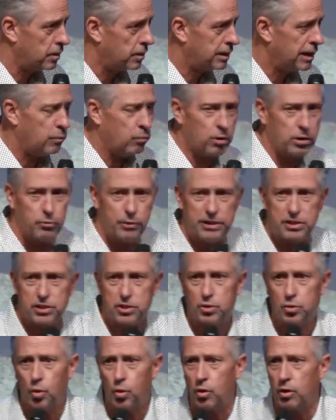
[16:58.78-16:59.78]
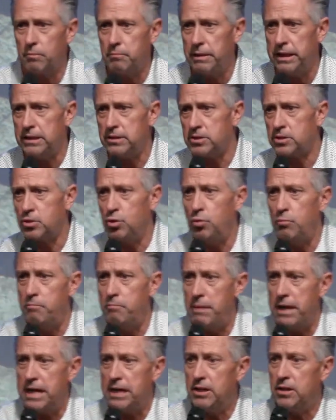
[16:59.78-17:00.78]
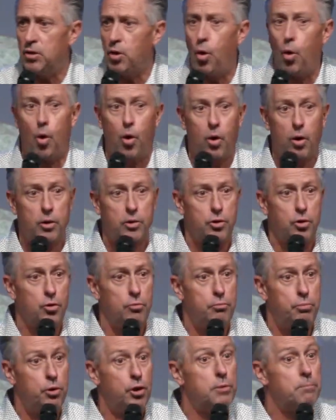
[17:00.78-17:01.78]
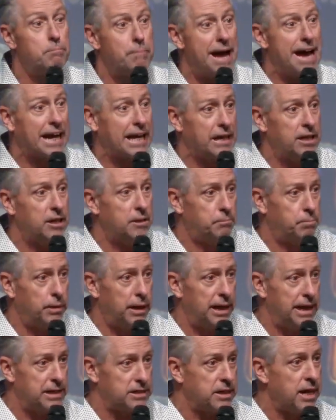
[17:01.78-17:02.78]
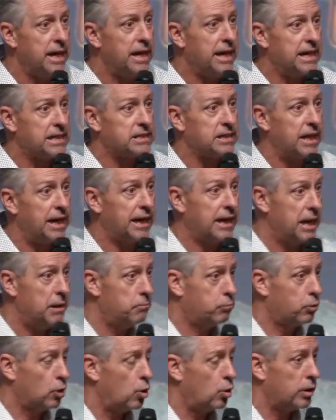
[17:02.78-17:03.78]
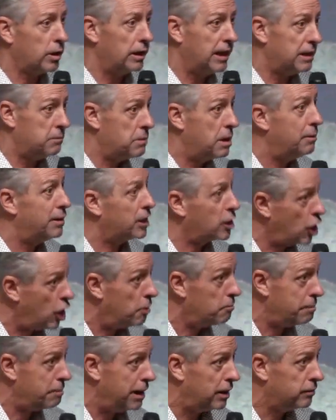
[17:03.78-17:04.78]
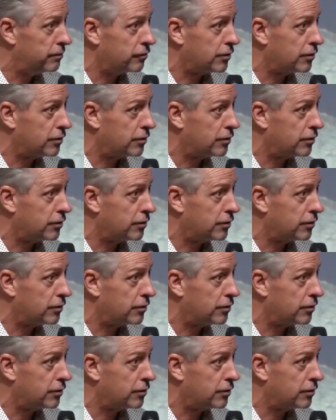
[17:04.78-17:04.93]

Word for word: That word restore means to mend or to put back into place. It's like a broken leg, maybe a compound